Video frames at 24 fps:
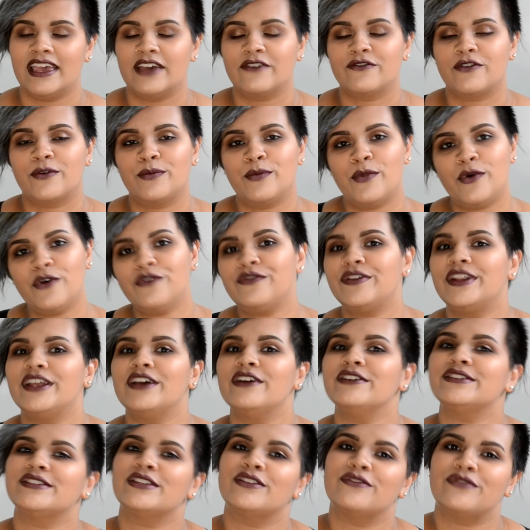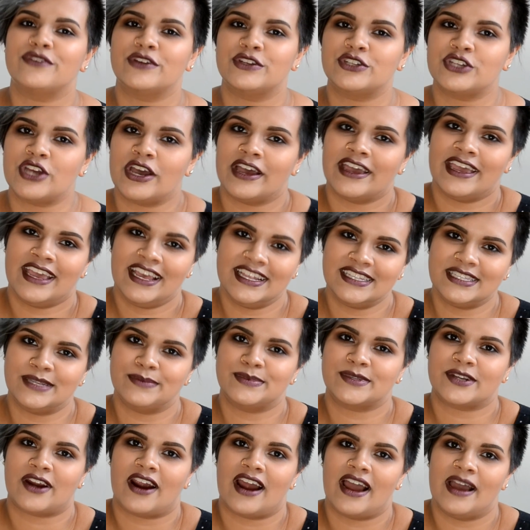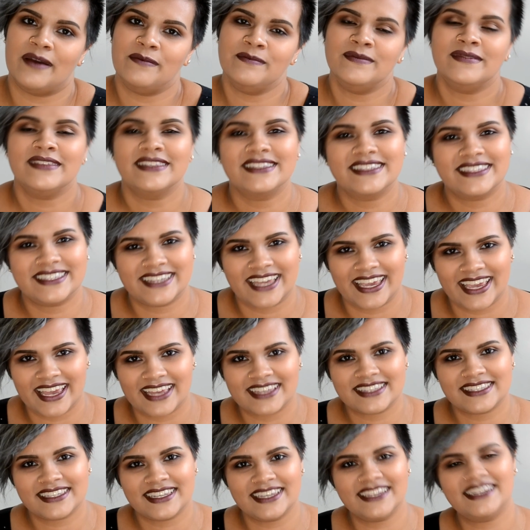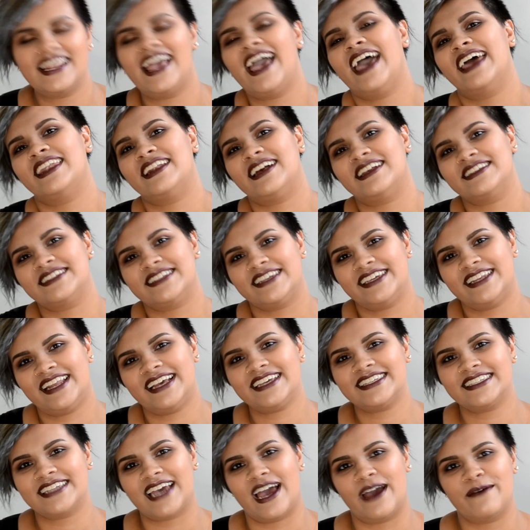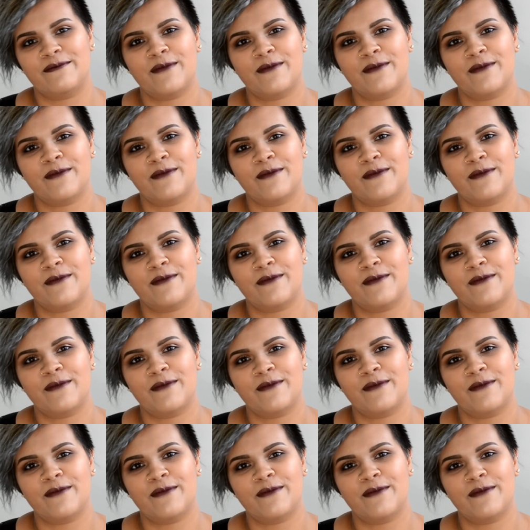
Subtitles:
For more videos in the future, hit subscribe. Stay excellent, and I'll see you next time.